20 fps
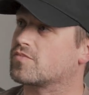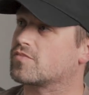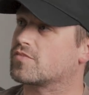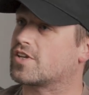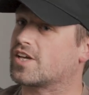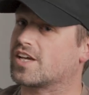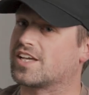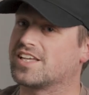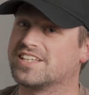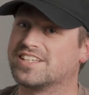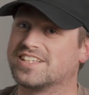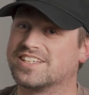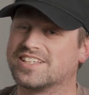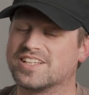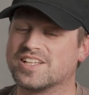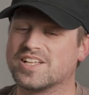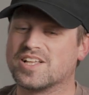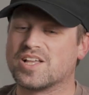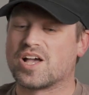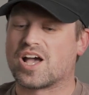
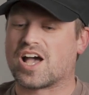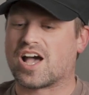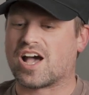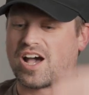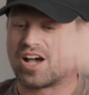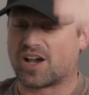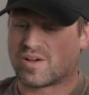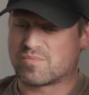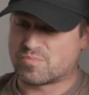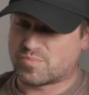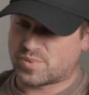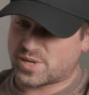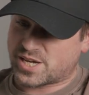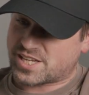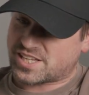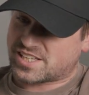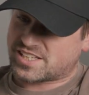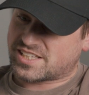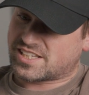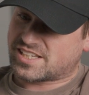Yeah.
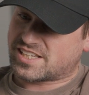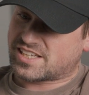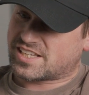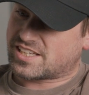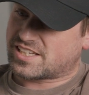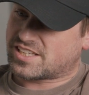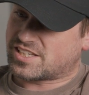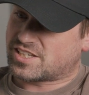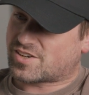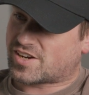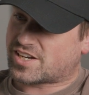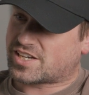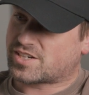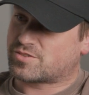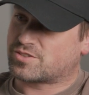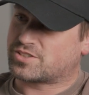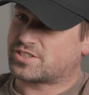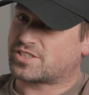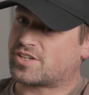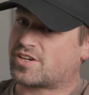But you know, I
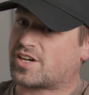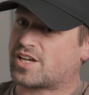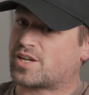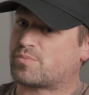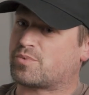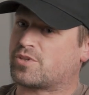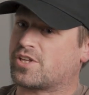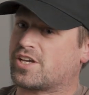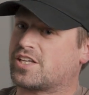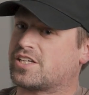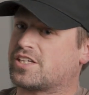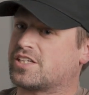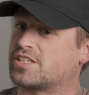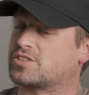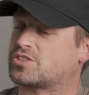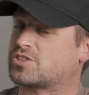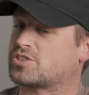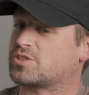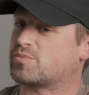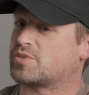didn't really know how to play any
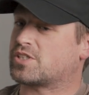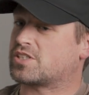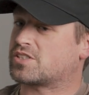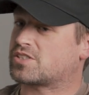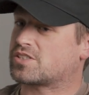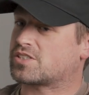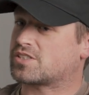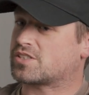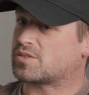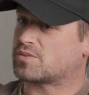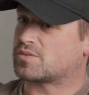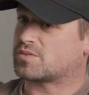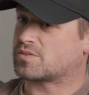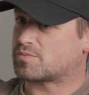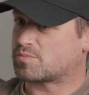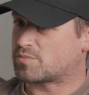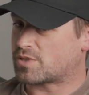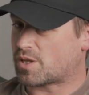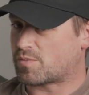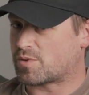instruments and
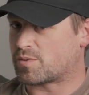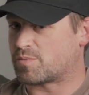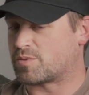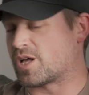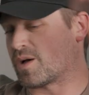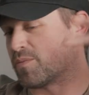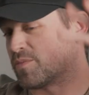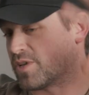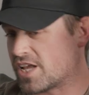blah blah blah.